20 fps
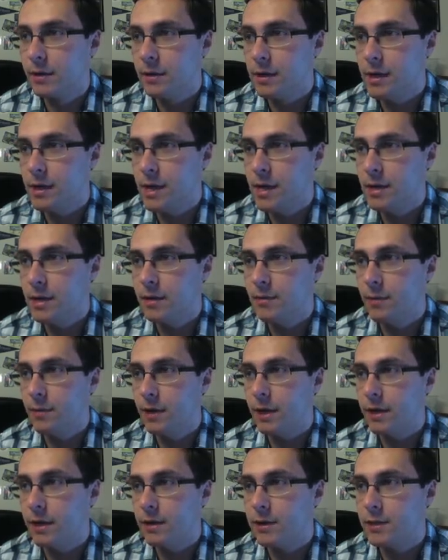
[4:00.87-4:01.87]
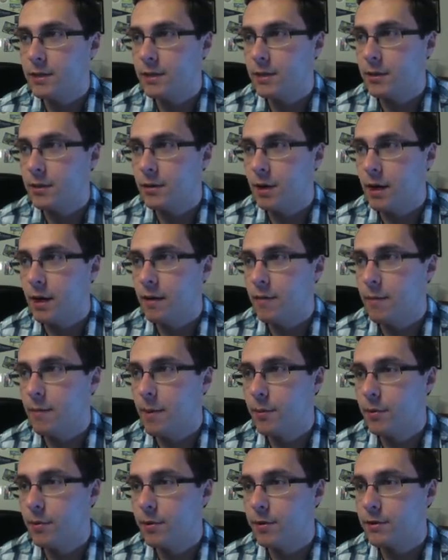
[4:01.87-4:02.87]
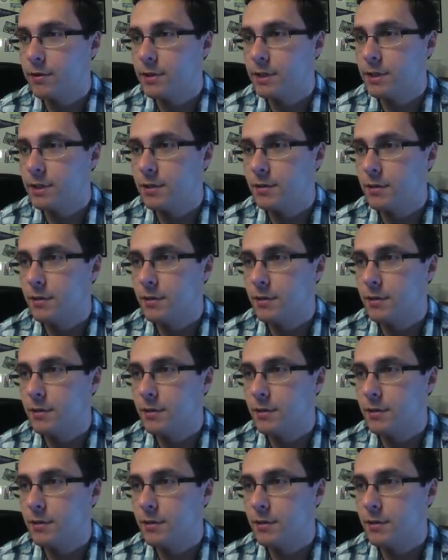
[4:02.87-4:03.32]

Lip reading: Anyway, so I remember there was this little